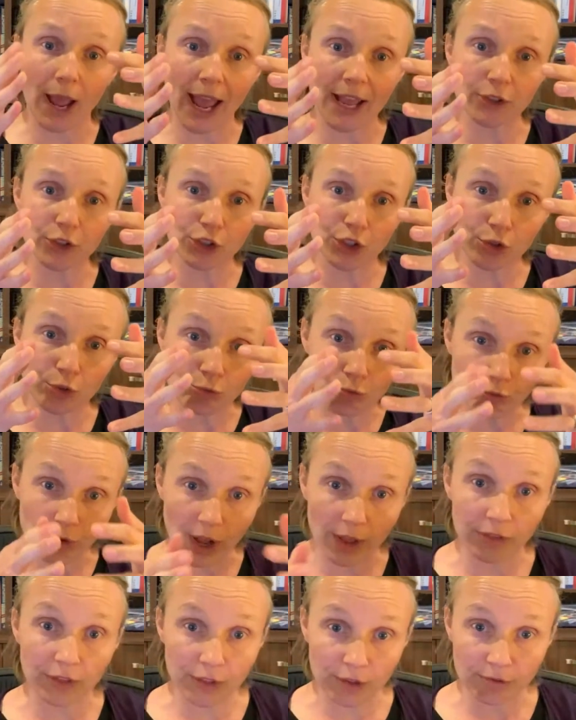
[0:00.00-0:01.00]
as you
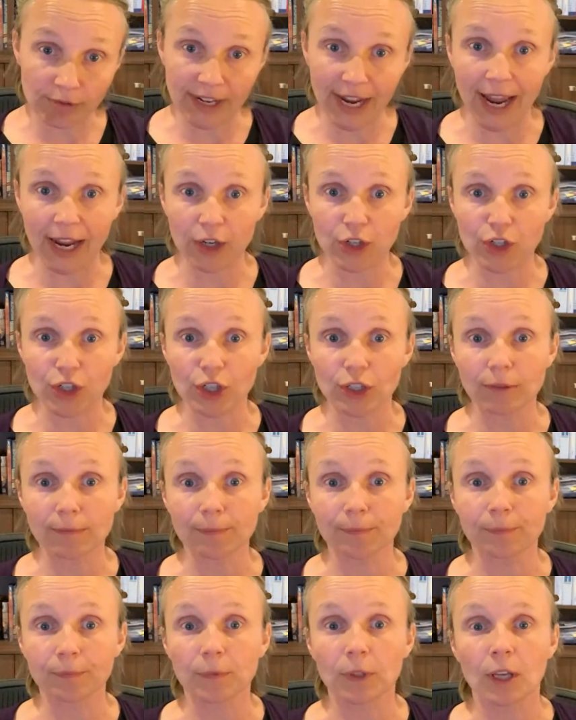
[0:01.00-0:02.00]
run the
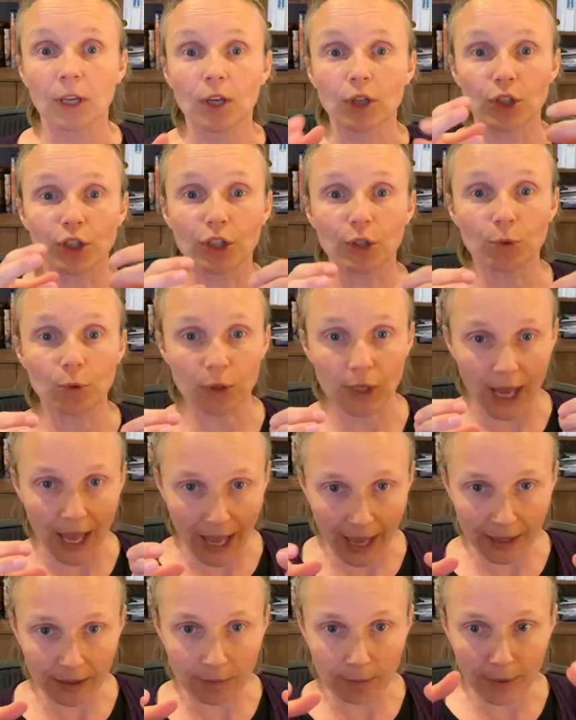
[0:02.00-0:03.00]
reaction, you
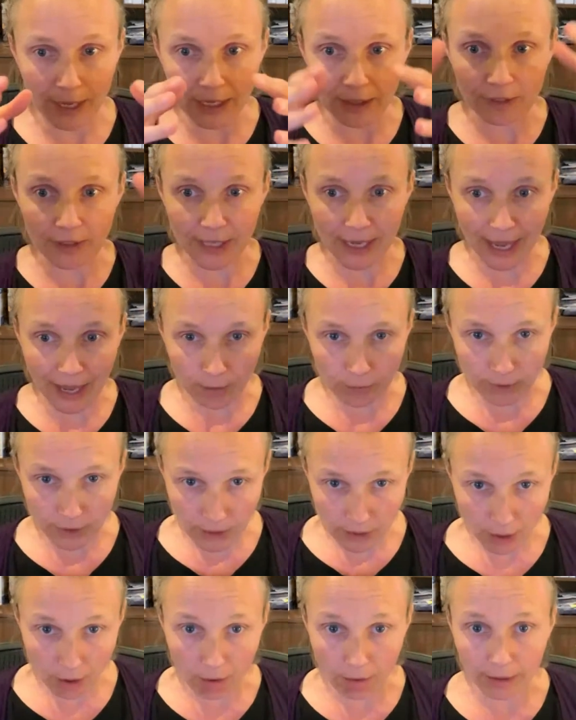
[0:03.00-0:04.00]
can make the
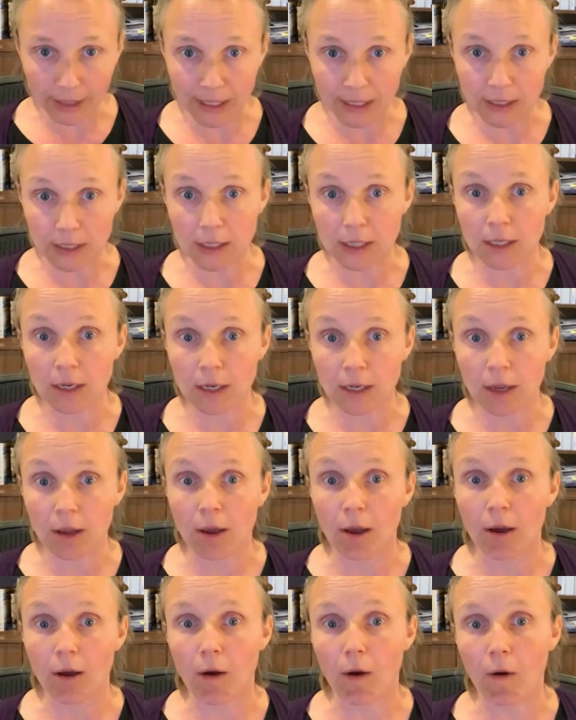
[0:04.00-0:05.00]
outside
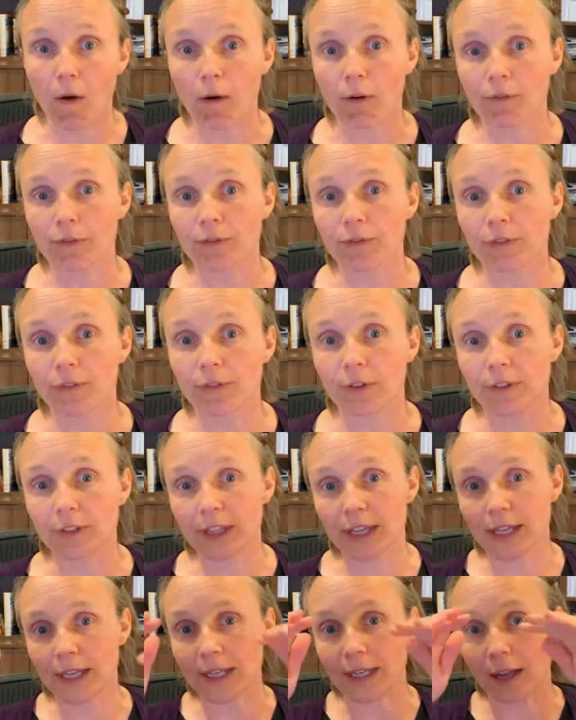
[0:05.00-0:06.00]
of
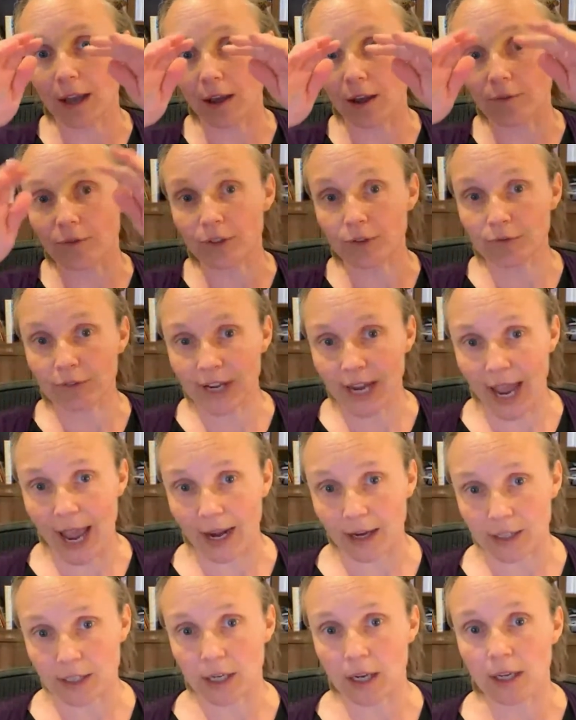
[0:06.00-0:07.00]
the
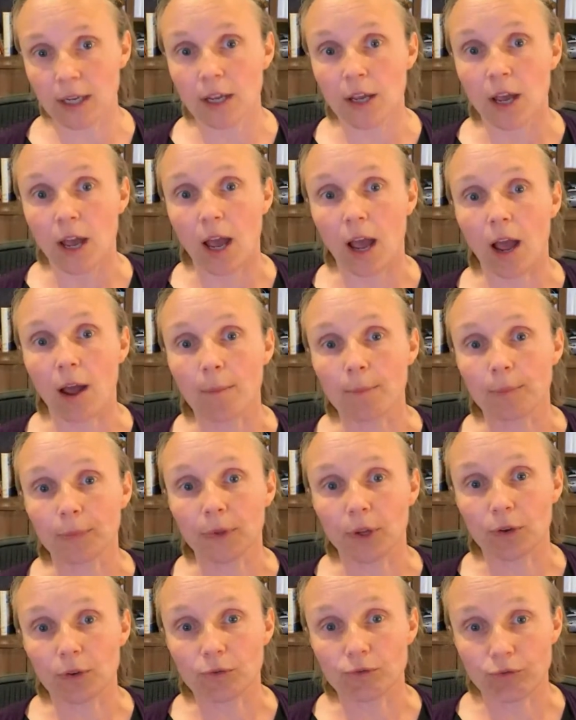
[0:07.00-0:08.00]
reactor
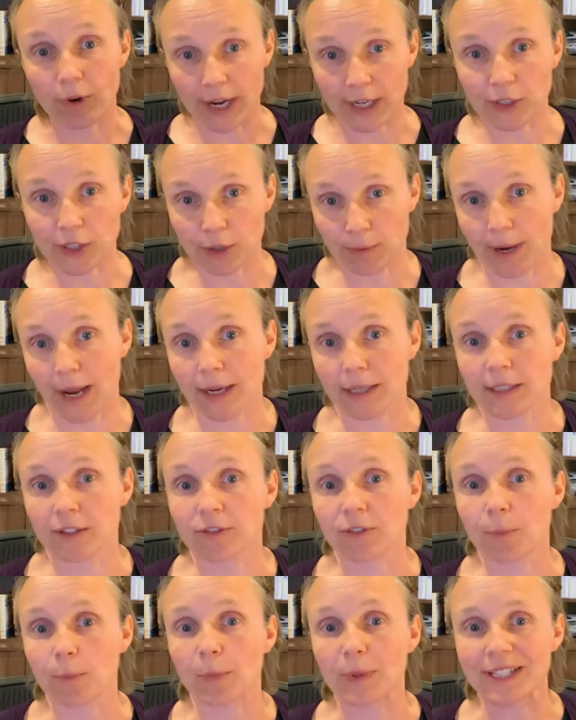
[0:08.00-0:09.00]

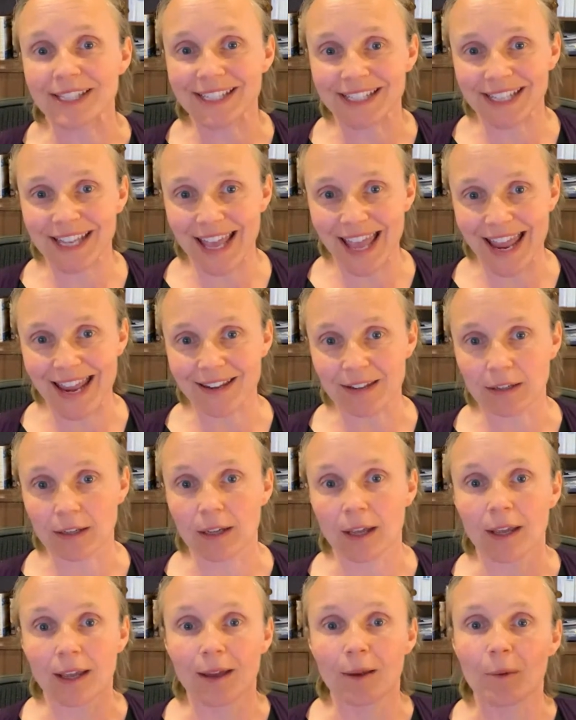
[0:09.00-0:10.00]
radioactive, but again,
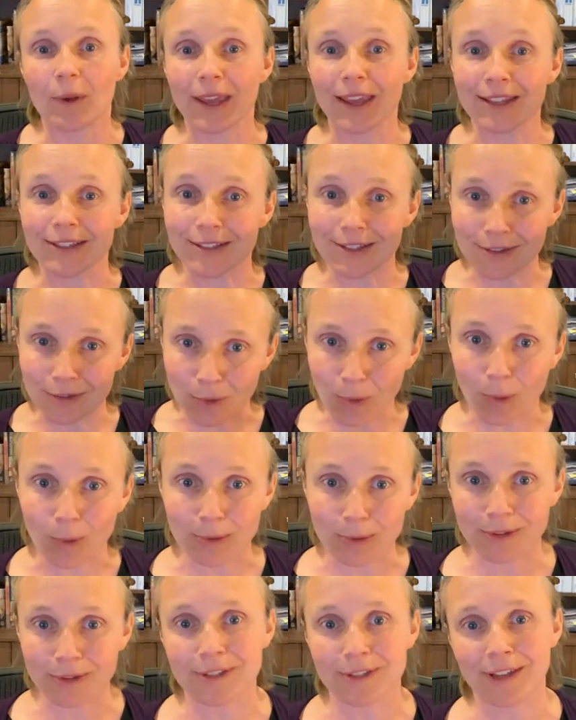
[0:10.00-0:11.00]
it's
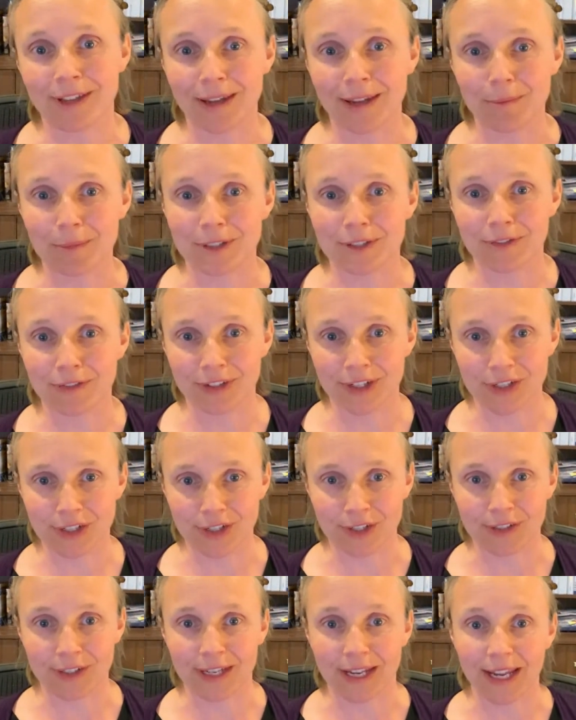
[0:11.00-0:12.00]
not the same as
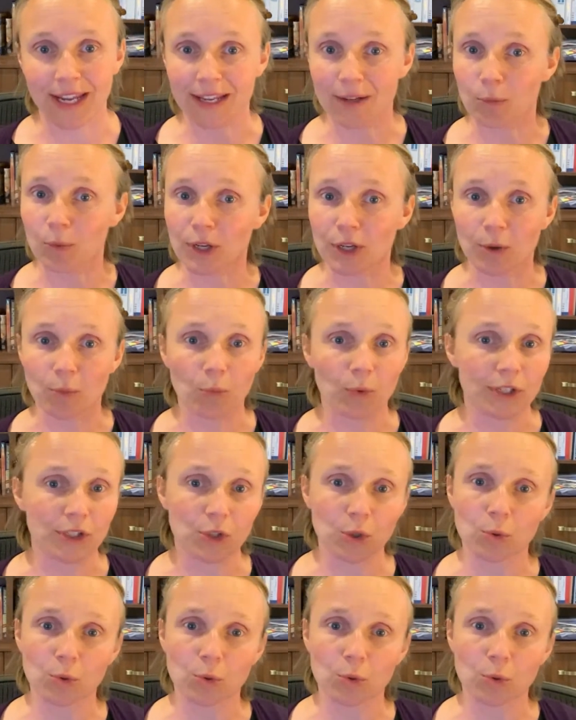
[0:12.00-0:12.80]
fission. We're